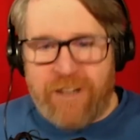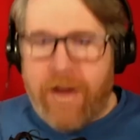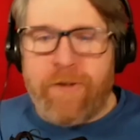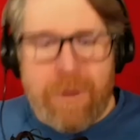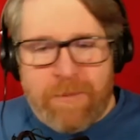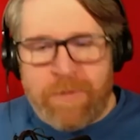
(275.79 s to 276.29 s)
I
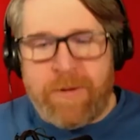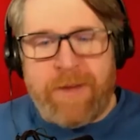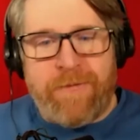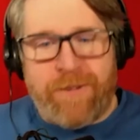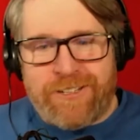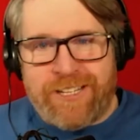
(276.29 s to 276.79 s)
remember my
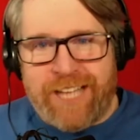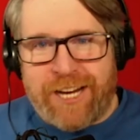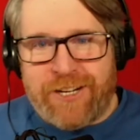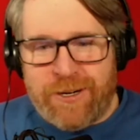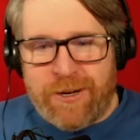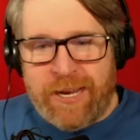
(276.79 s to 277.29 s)
first
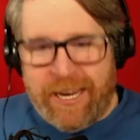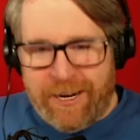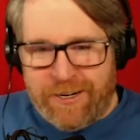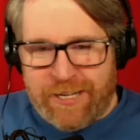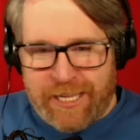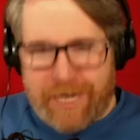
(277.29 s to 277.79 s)
election
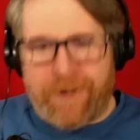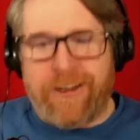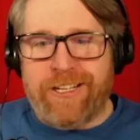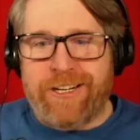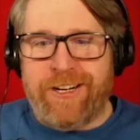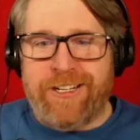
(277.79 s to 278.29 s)
in
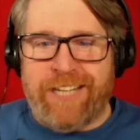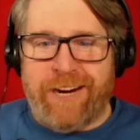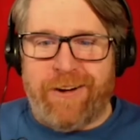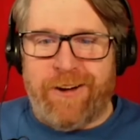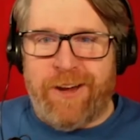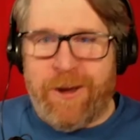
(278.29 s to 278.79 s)
Clarington,
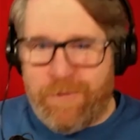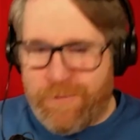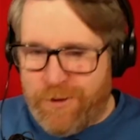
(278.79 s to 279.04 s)
Ontario.